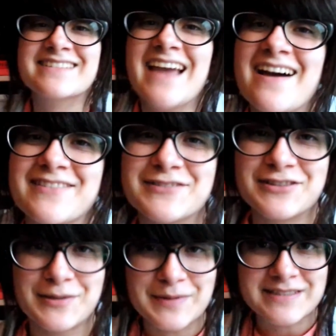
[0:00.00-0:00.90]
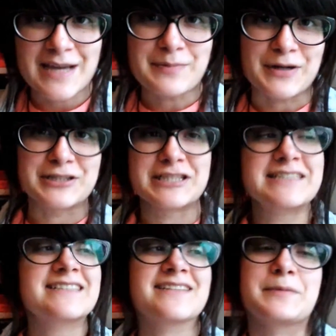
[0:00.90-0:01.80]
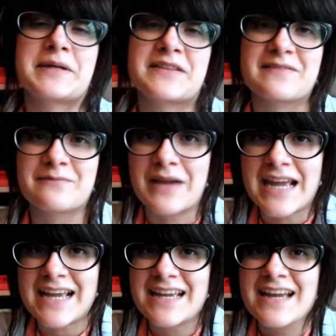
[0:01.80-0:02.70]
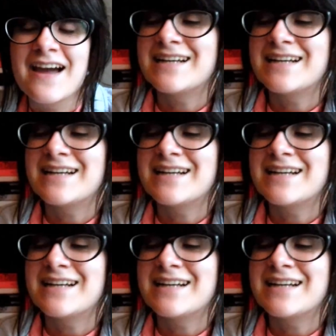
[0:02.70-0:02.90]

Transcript: So yeah, those are the books I purchased in the month of May,